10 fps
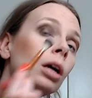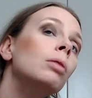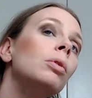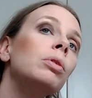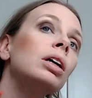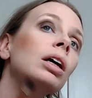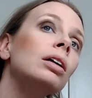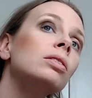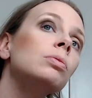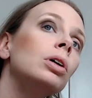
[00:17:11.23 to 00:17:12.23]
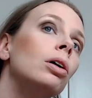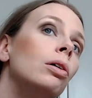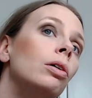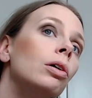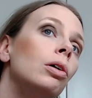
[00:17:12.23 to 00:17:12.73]
Well, we can add some
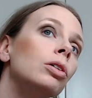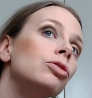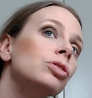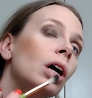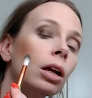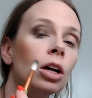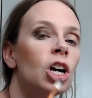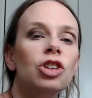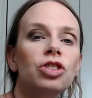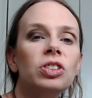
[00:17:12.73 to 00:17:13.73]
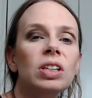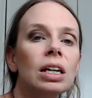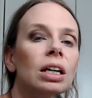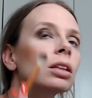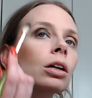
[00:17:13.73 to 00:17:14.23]
color and just kind of, just
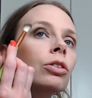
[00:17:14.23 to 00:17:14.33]
take it there.